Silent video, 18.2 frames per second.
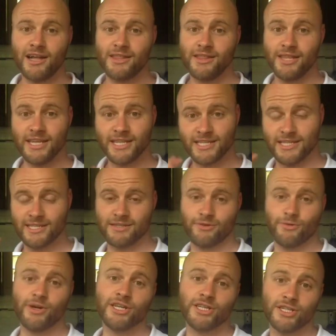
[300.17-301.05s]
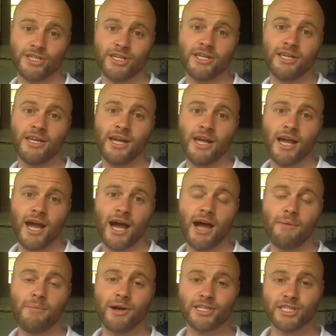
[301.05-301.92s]
this question,
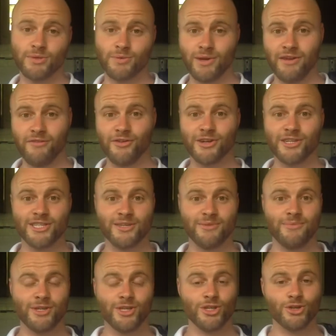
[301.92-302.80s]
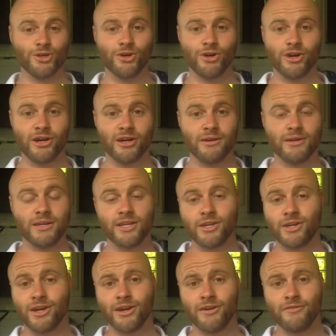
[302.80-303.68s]
I just want everyone to be sure, and you
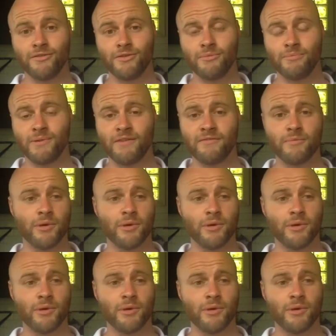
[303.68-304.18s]
know, if you ever